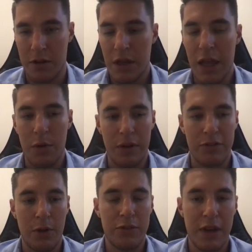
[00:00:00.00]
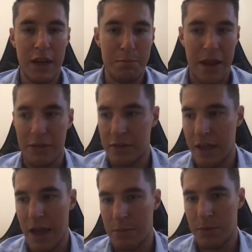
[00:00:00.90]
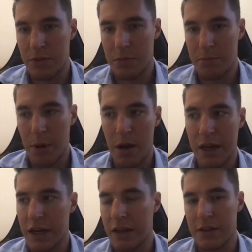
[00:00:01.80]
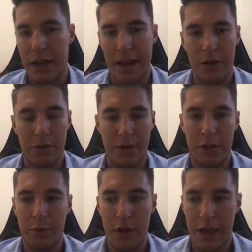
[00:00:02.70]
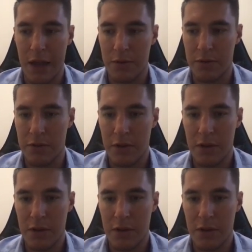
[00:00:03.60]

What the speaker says: Equally so, sending mass DMs, buying LinkedIn accounts, Facebook accounts,